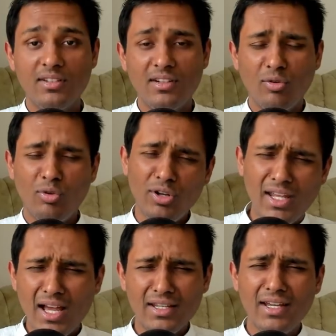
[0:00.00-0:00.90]
said, "Oh
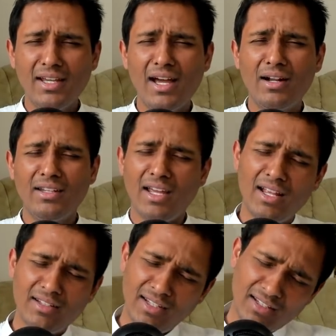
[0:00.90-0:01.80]

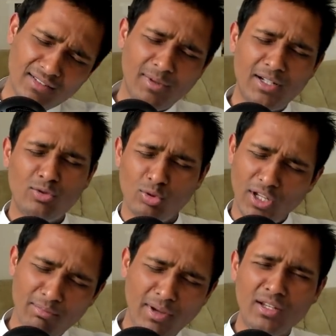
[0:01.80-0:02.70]
yeah, yes man,
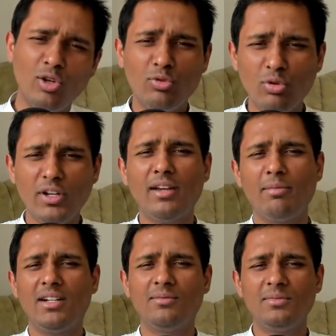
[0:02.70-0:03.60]
today man, you have to take
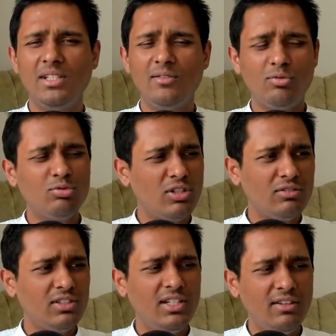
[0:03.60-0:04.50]
man. From
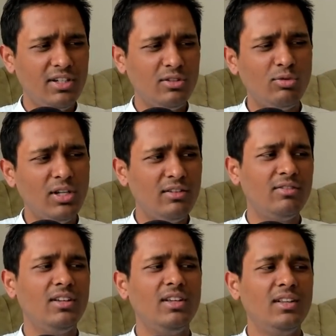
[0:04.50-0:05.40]
2011,
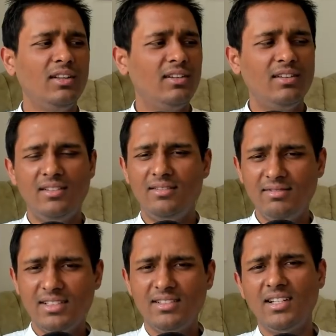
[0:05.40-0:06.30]
12,
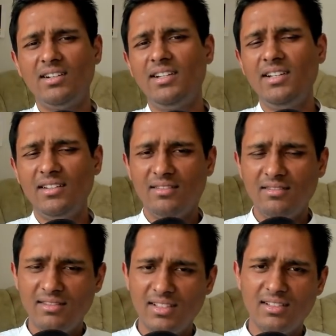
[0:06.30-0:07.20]
it's
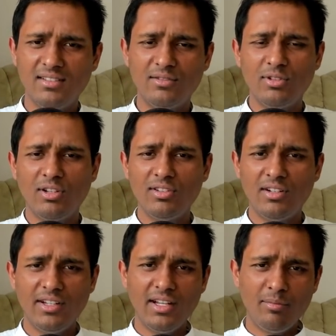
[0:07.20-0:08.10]
13,
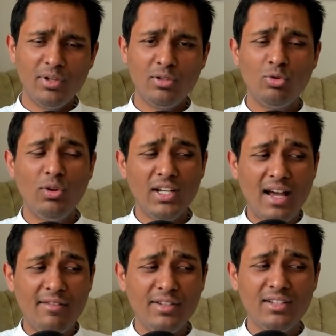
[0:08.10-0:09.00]
2013 April,
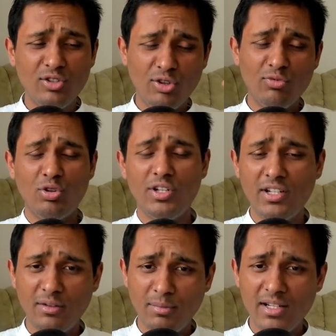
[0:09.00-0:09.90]
2.5 years you have not
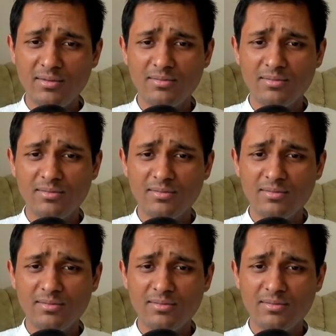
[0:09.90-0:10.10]
eaten man.